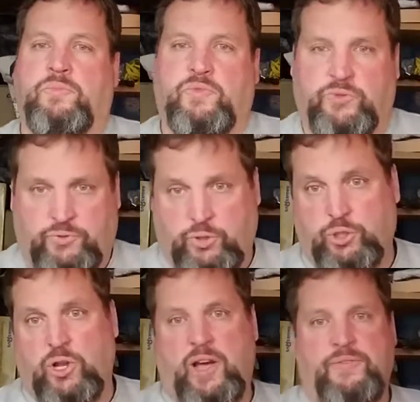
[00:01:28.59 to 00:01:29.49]

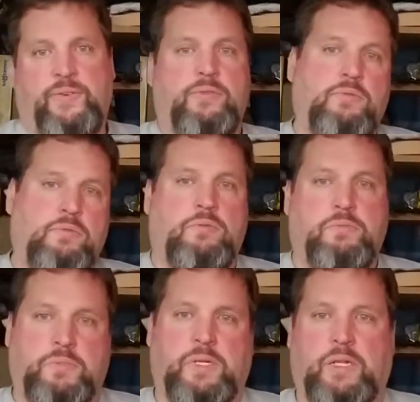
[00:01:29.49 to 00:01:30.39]
First off,
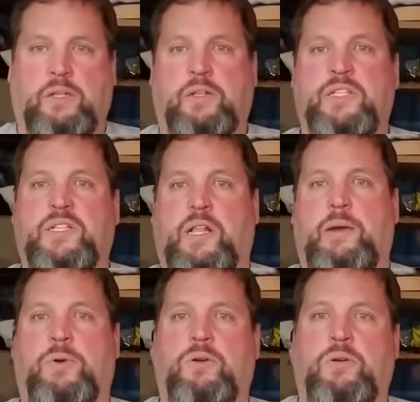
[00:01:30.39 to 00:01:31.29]
a little
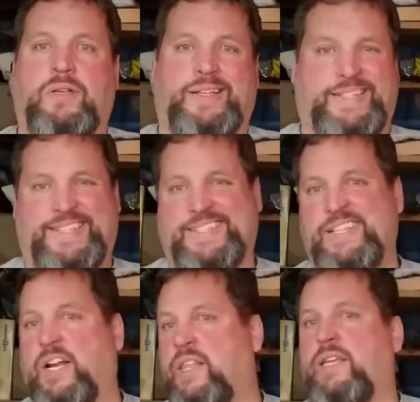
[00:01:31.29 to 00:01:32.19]
disclaimer,
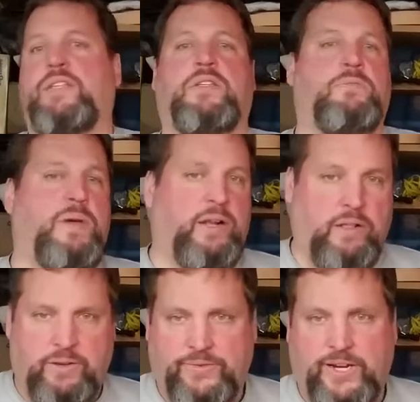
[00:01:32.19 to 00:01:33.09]
none of this is
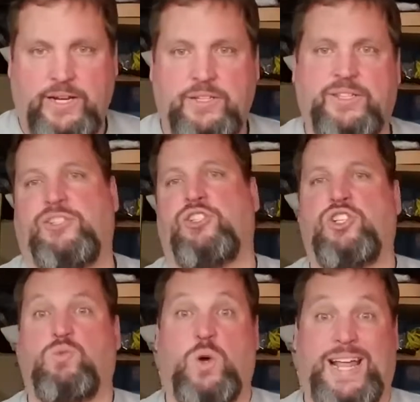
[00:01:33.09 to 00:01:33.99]
medical advice. This is
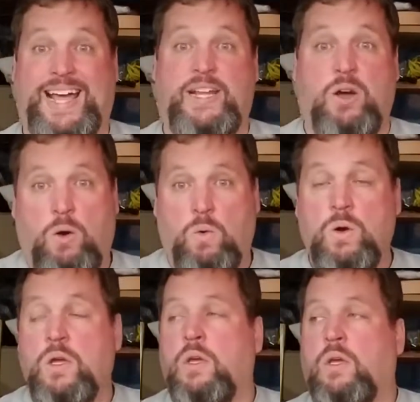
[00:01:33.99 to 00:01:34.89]
just what I know.
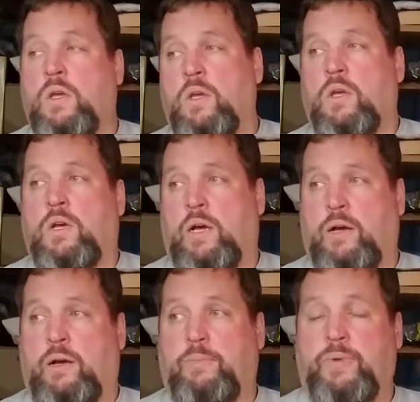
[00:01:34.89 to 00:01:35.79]

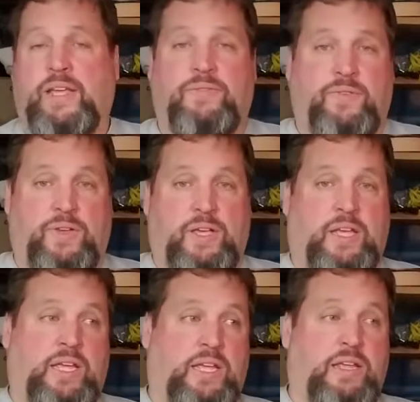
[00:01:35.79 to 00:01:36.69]

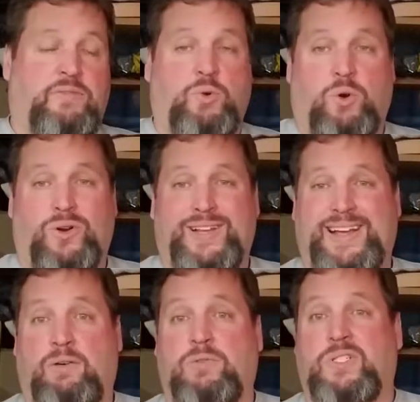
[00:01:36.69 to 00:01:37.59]
If you are in
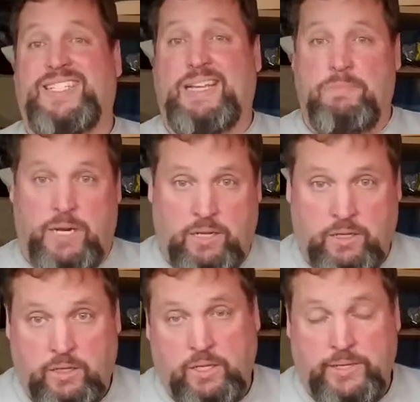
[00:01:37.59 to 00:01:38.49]
doubt, seek
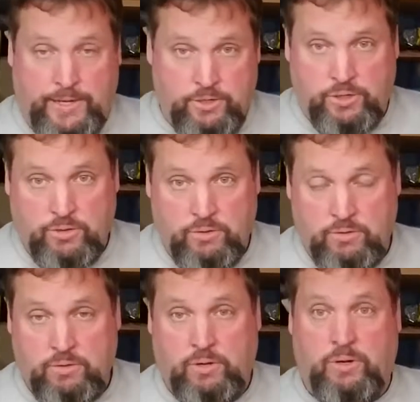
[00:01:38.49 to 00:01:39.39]
medical attention
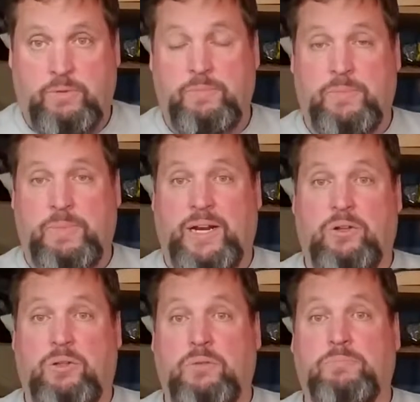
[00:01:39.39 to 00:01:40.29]
or
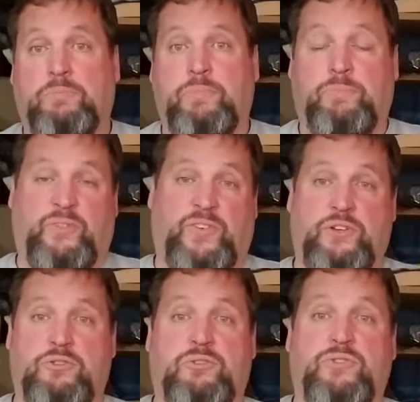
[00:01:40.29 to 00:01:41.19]
medical
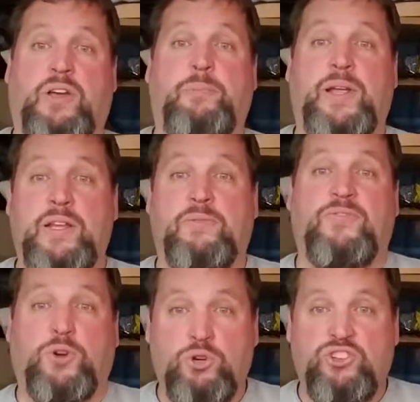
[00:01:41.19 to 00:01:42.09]
professional's opinion
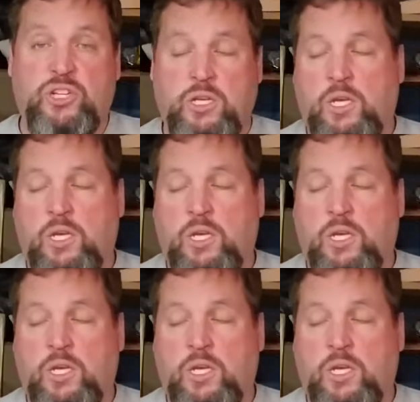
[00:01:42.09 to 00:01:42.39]
first.